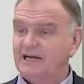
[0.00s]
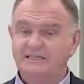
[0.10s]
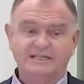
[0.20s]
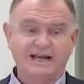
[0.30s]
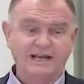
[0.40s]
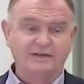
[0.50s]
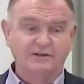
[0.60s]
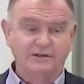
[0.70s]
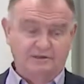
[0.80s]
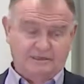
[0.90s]
stand,
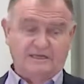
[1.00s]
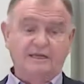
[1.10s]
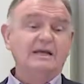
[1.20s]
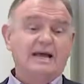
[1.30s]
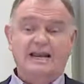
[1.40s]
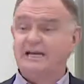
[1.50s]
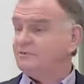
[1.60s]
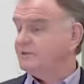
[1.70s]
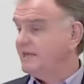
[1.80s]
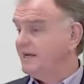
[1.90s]
and as
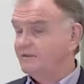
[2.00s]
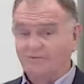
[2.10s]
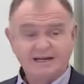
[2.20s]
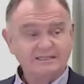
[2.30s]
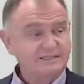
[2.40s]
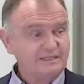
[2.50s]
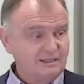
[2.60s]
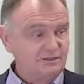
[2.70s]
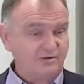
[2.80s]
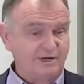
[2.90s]
we say, the rest is
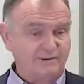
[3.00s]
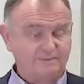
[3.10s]
history.